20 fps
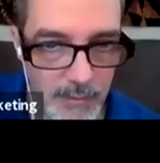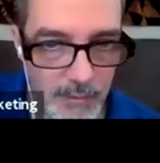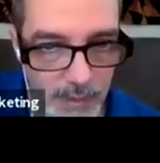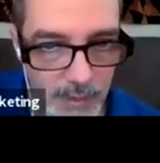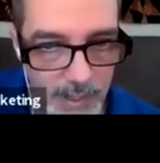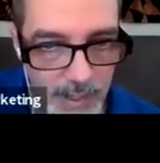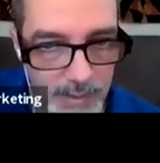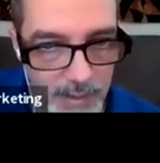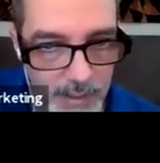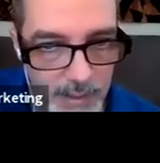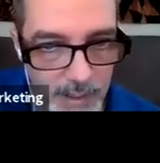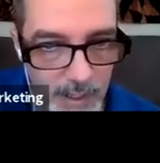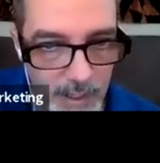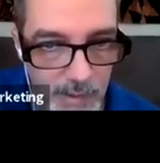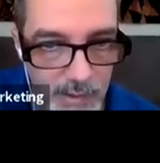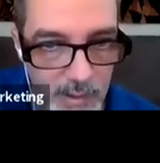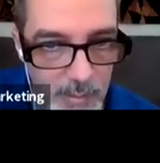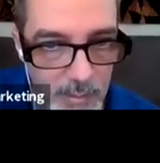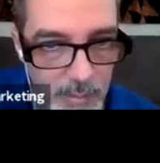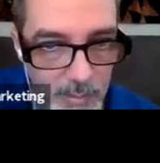I'll find the
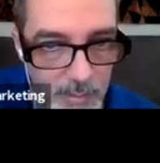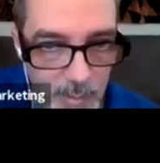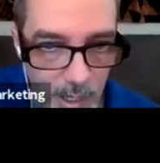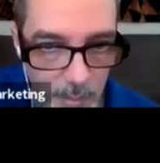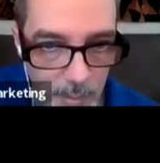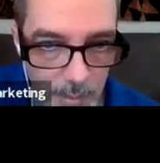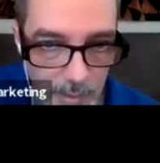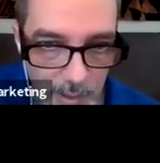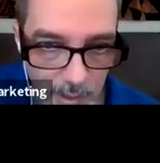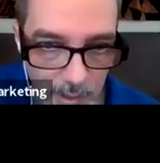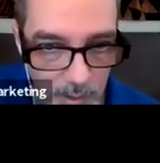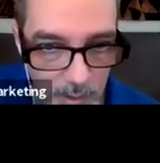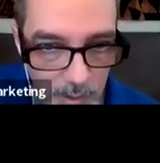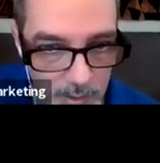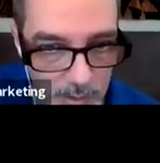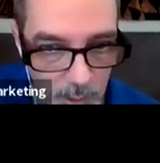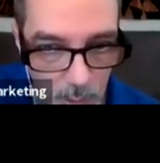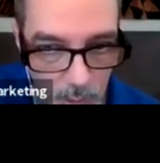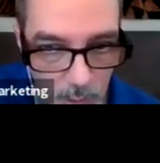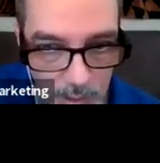custom property
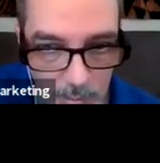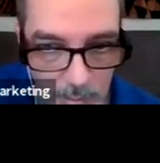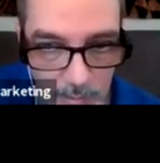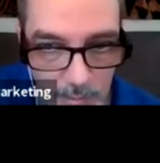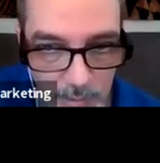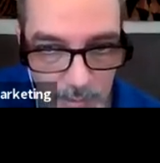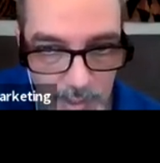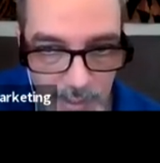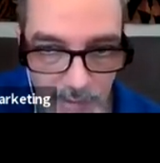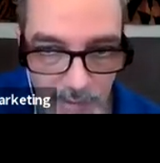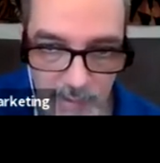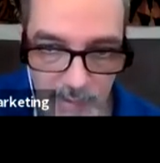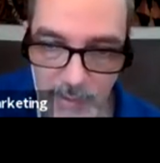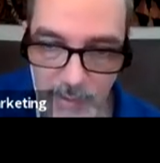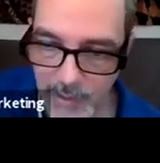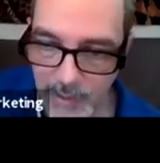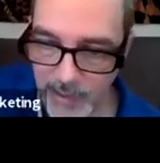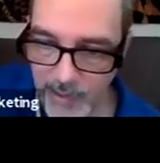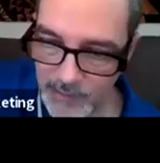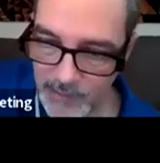called total number of sheets.
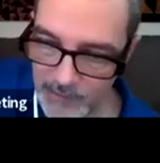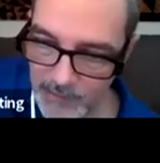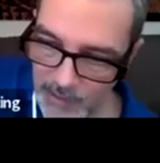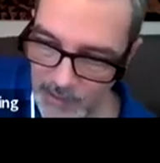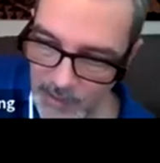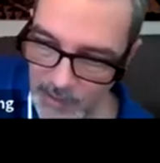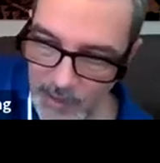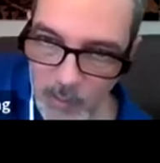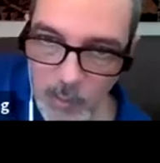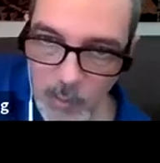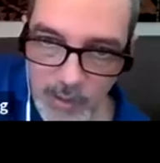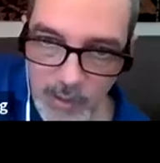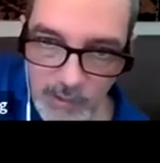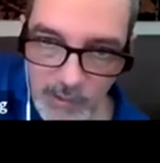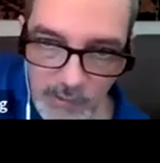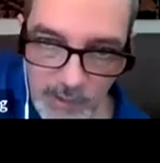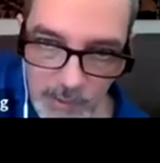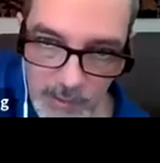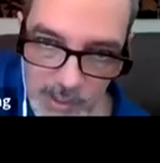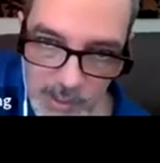There it is,
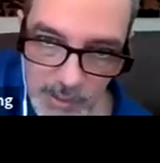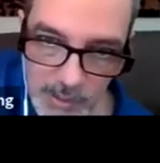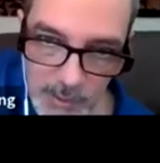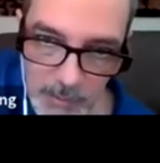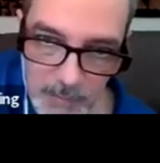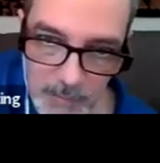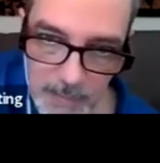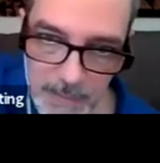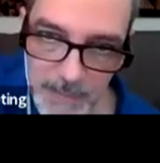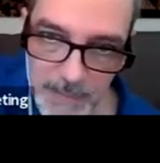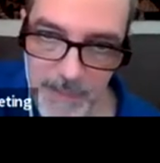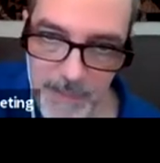102.